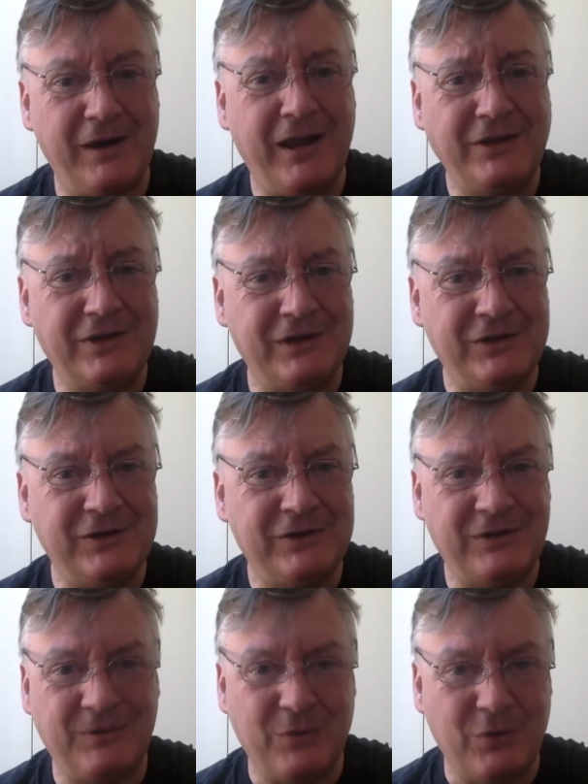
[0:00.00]
like to listen to
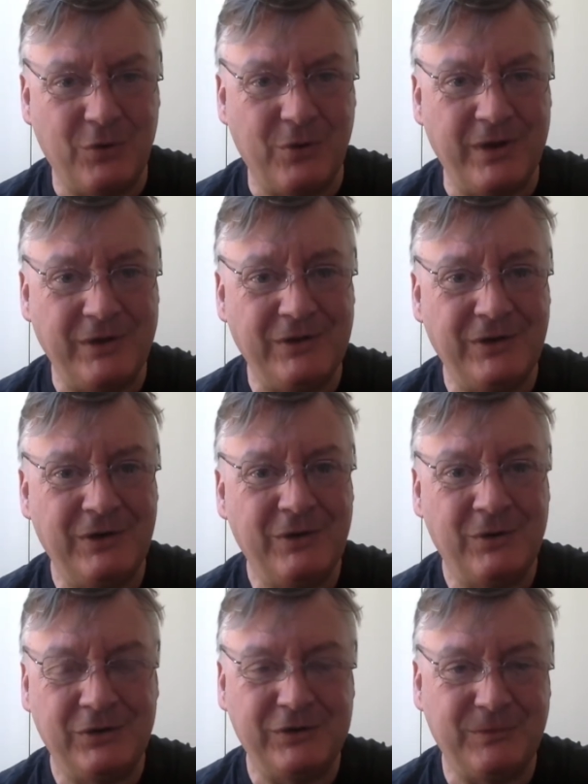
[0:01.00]
some Hawkwind
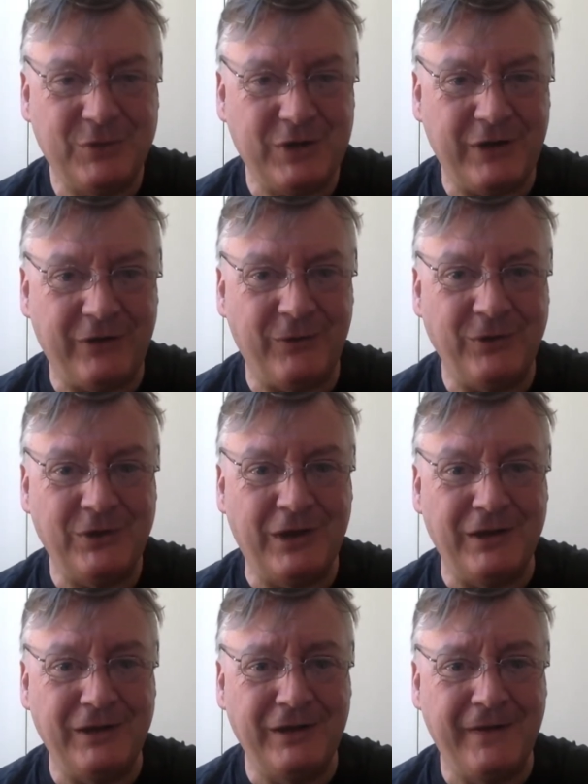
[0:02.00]
or to some Jethro
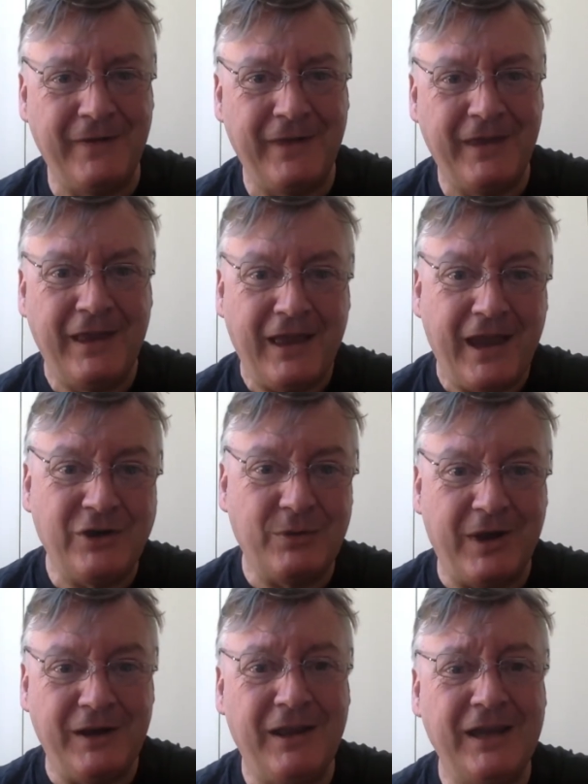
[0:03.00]
Tull. I'd
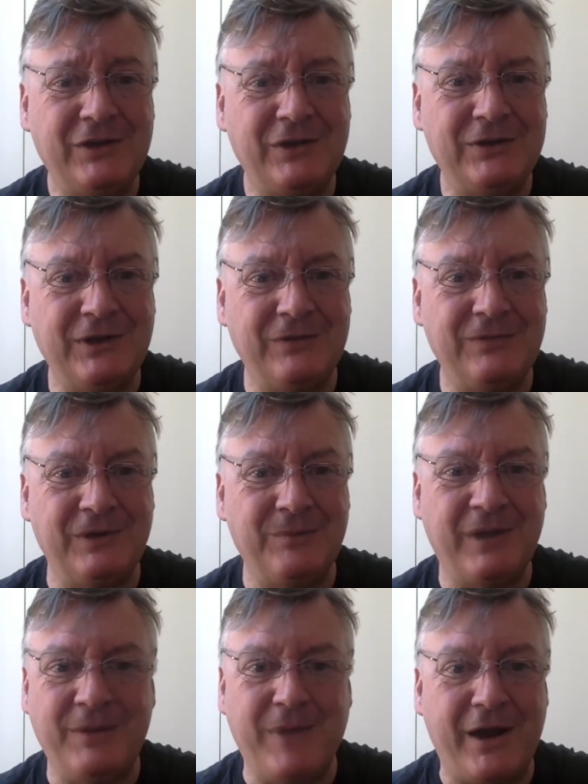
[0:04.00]
quite like to see a film
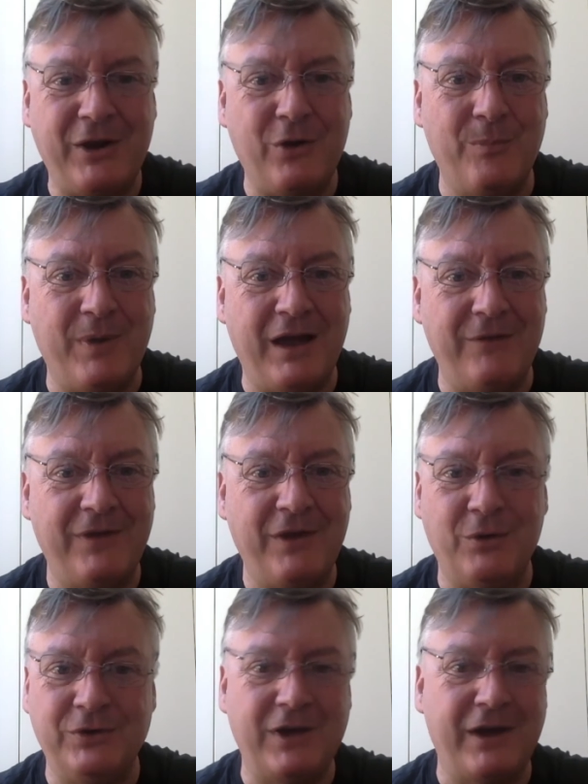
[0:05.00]
by Mario Bava
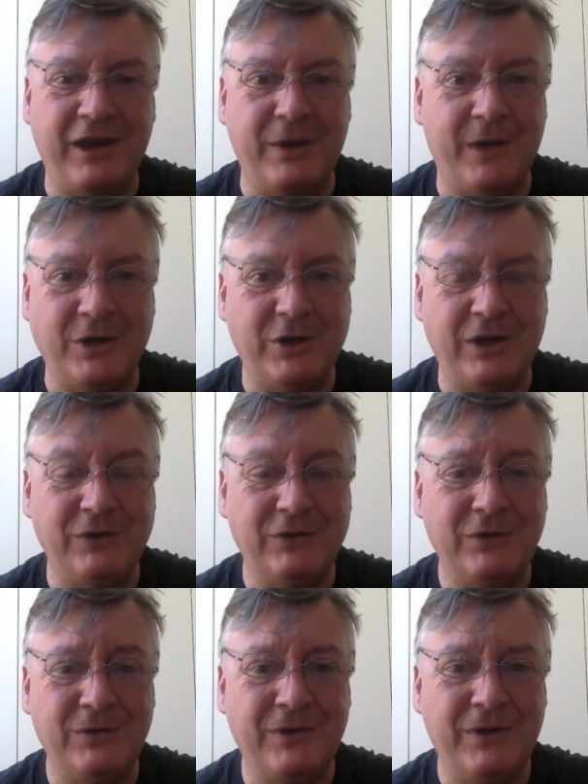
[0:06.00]
or Dario
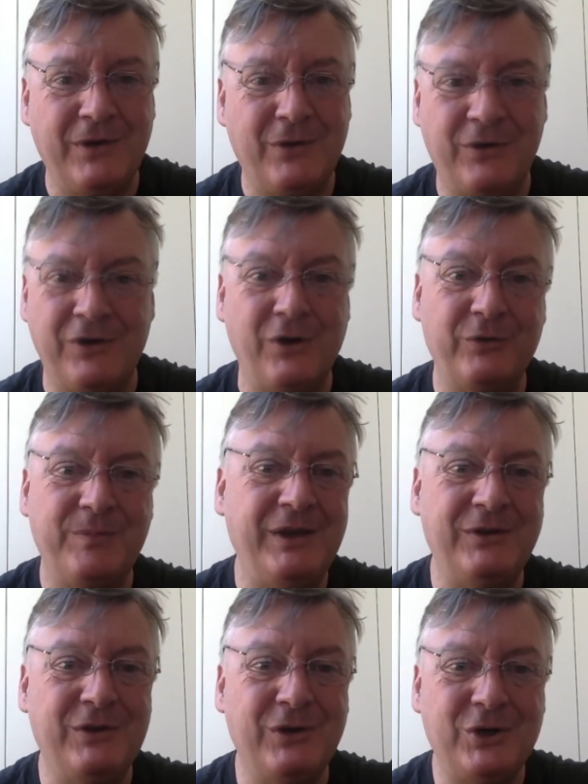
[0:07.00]
Argento or an old
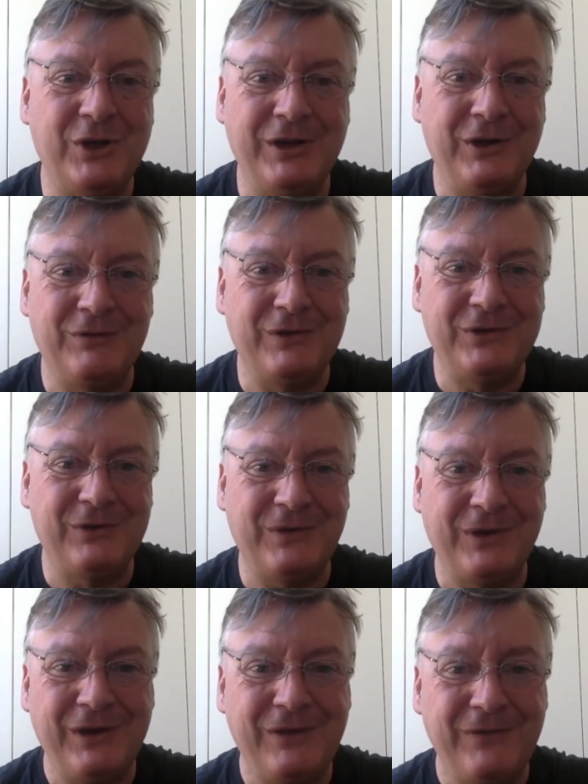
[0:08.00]
Peter Cushing and Christopher
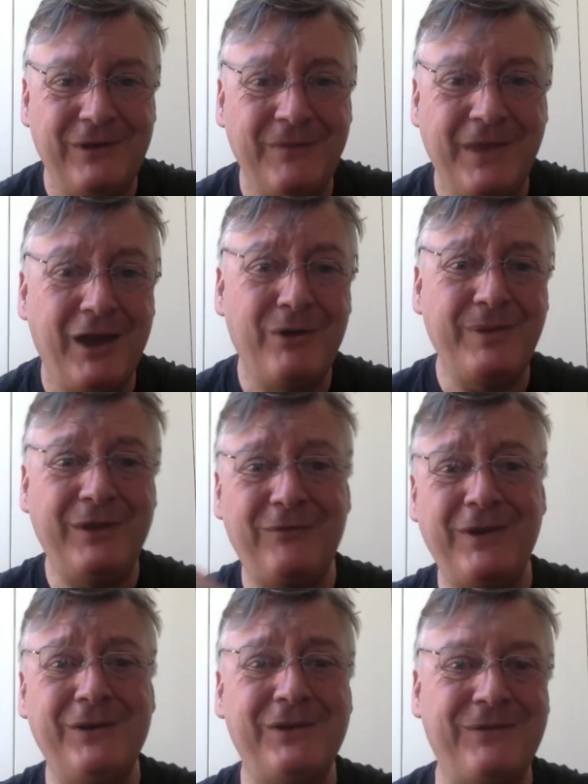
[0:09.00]
Lee film. I would be
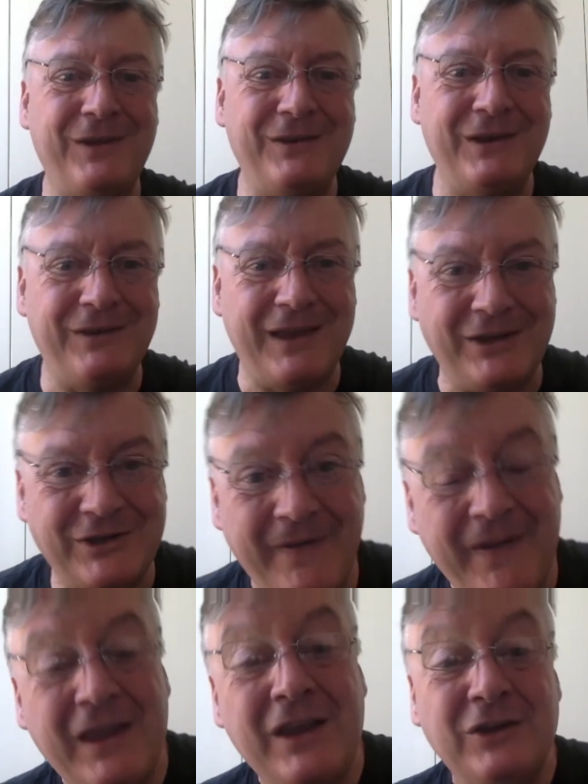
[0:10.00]
thrilled if they did that.
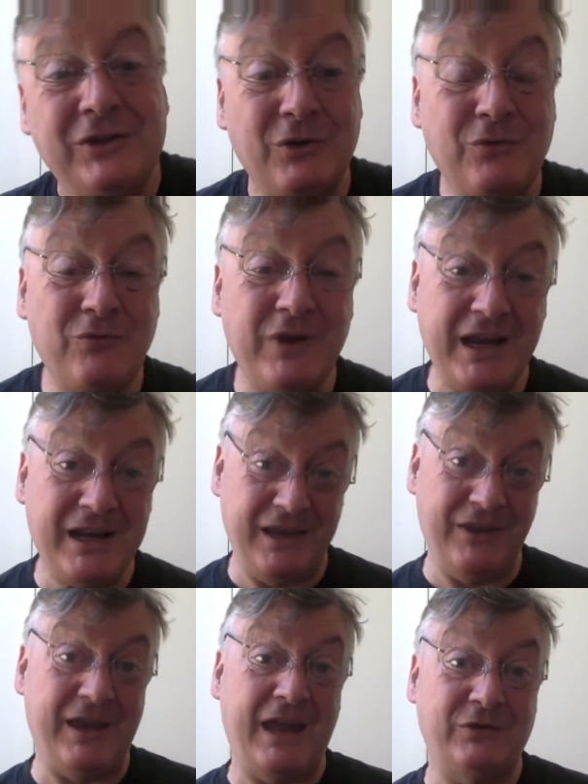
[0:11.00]
So really,
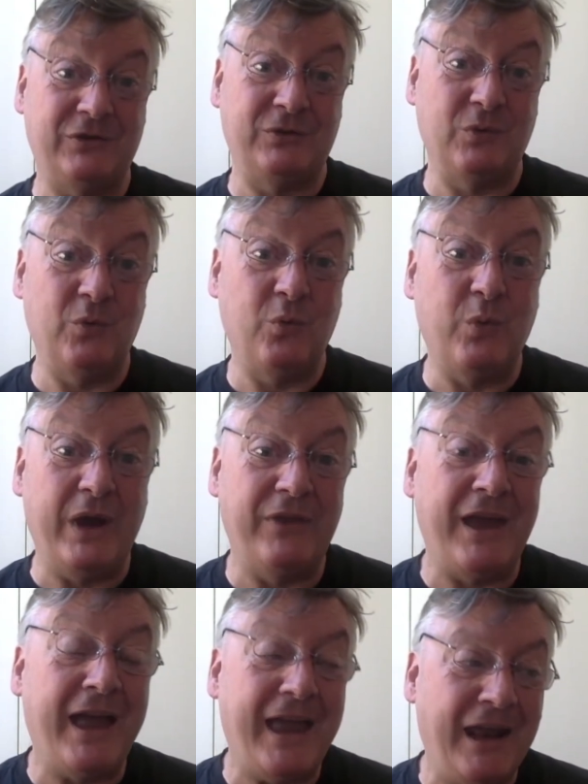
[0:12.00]
that's where
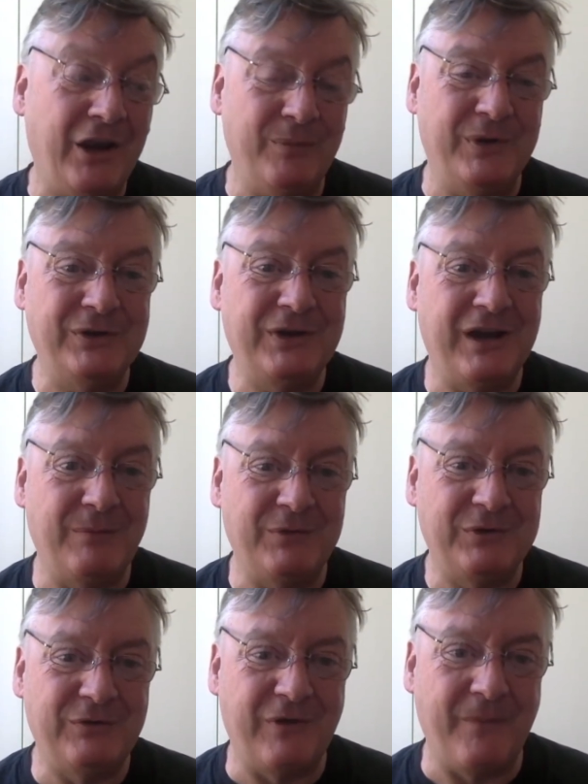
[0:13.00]
that element comes
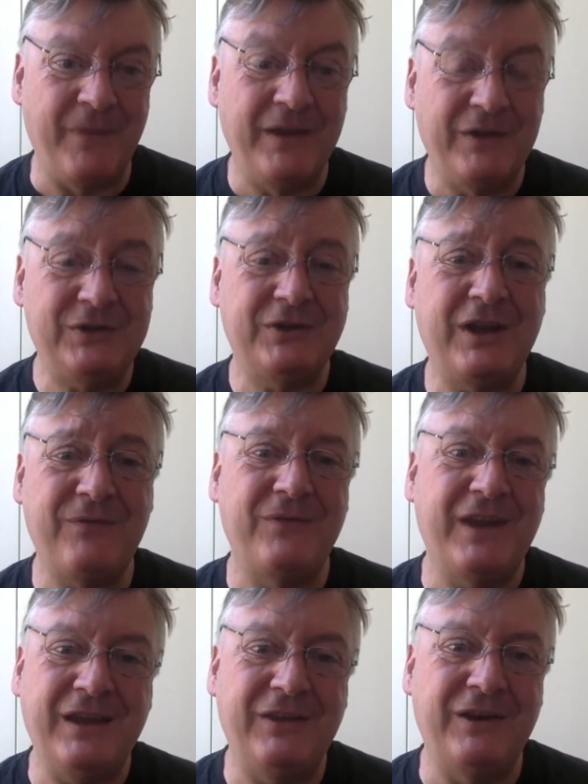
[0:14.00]
from. The stuff
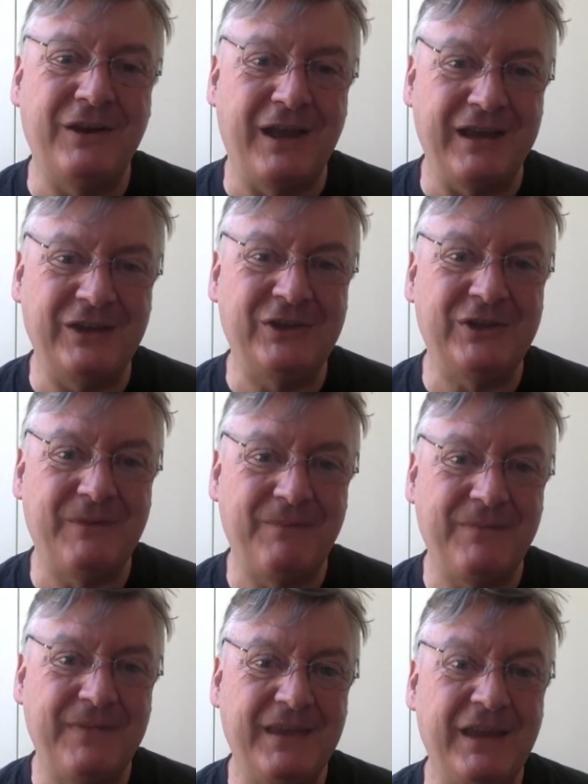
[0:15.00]
Nathan likes
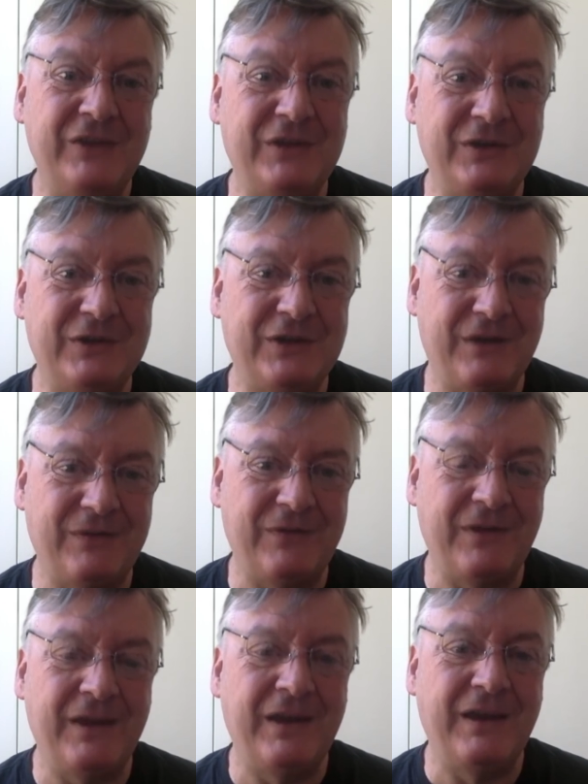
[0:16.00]
is the stuff
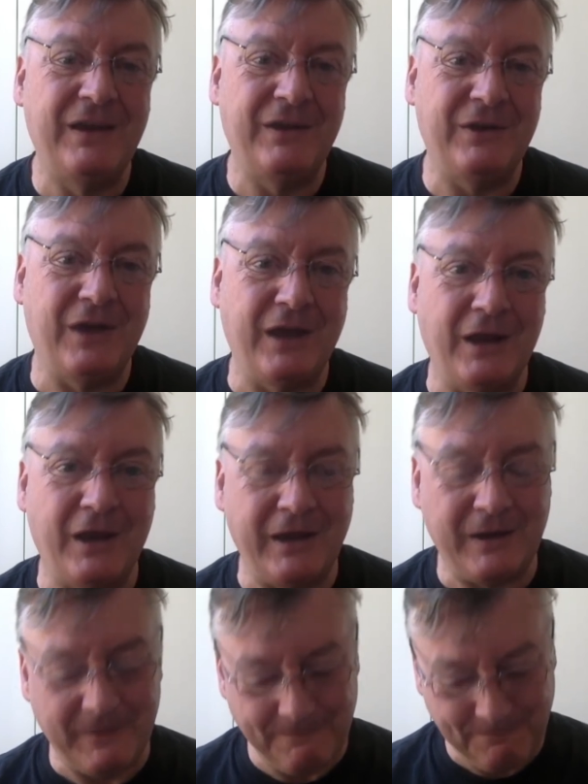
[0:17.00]
that I like.